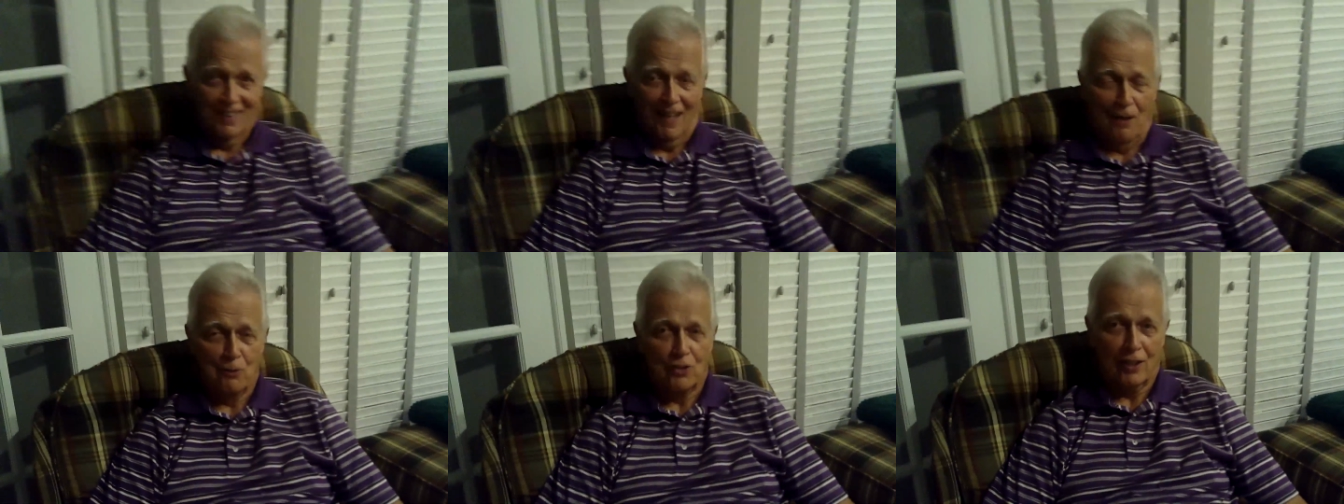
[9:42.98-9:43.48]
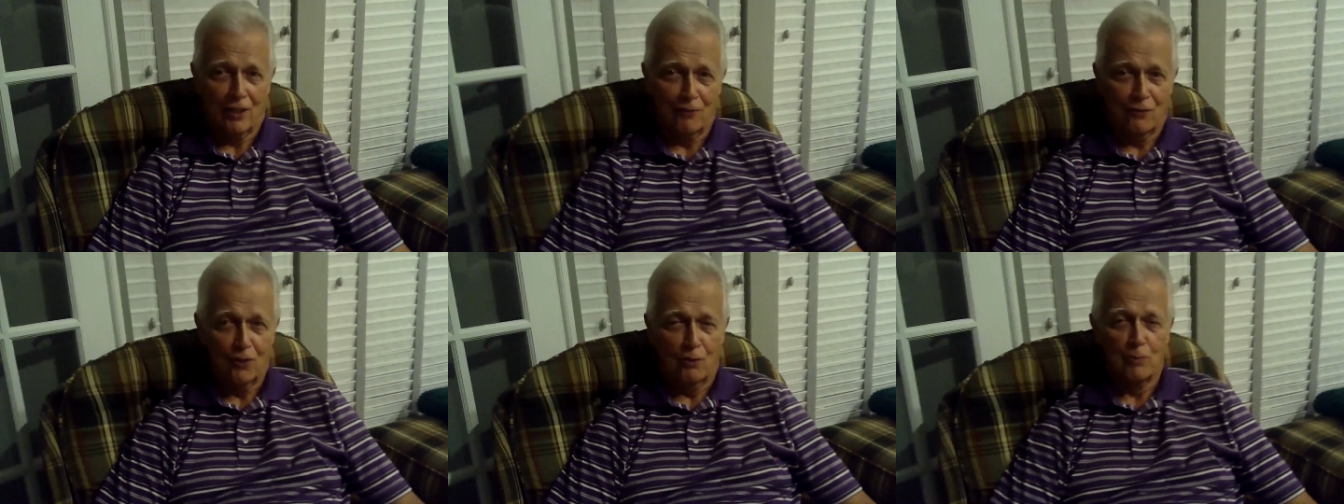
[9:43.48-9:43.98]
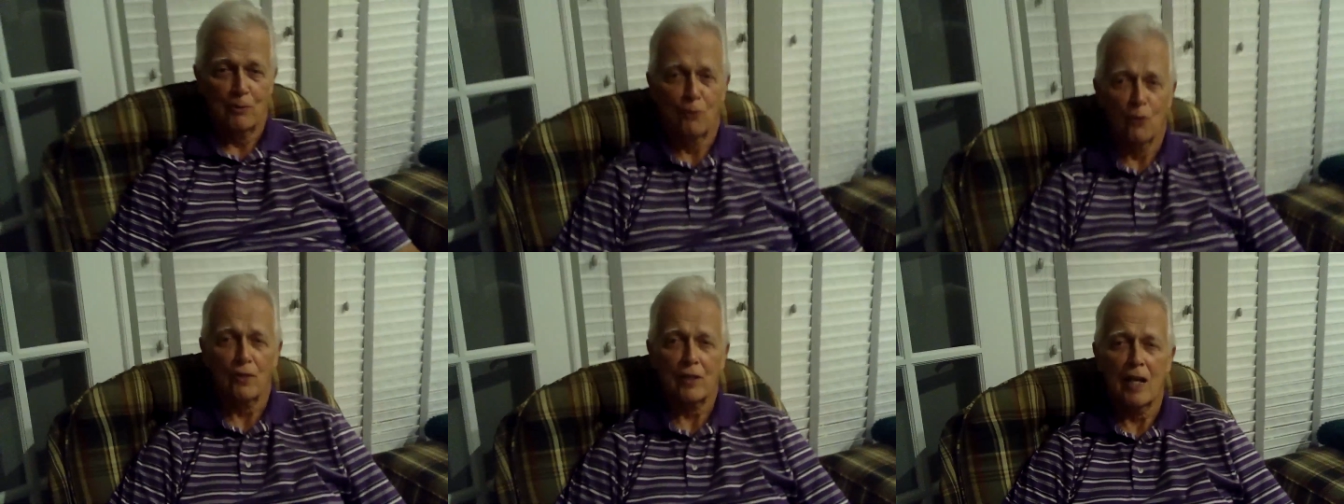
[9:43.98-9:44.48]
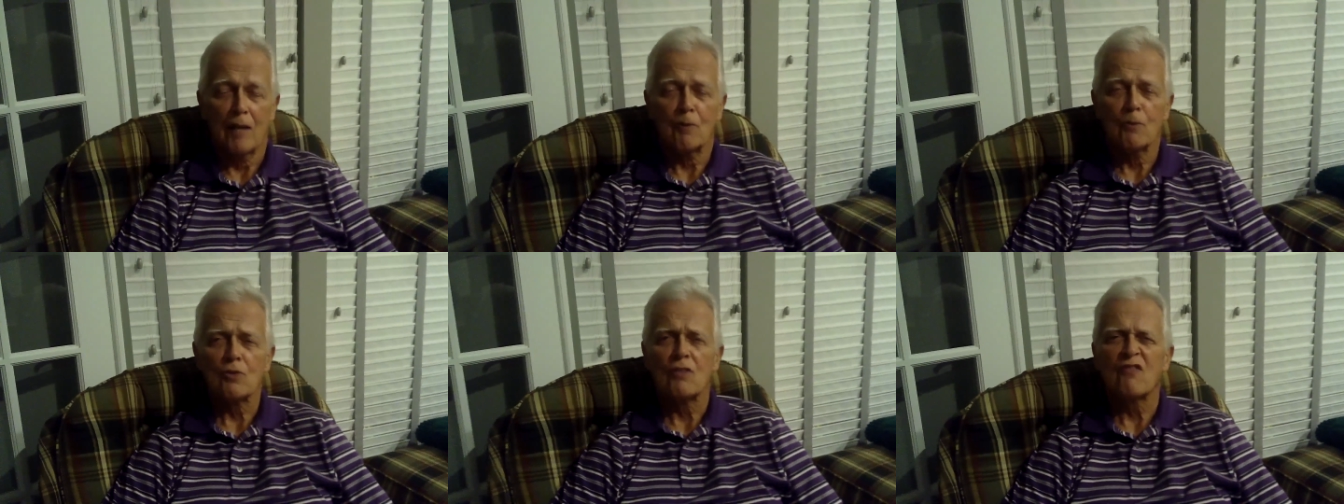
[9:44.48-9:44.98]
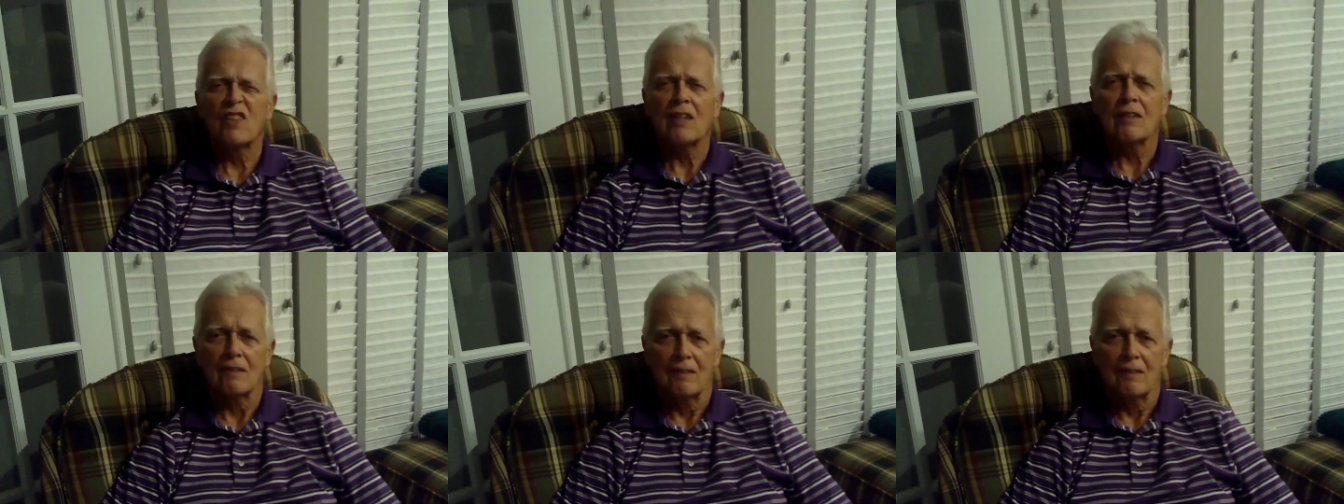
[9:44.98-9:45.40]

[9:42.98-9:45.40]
I was taking films before the camera was invented.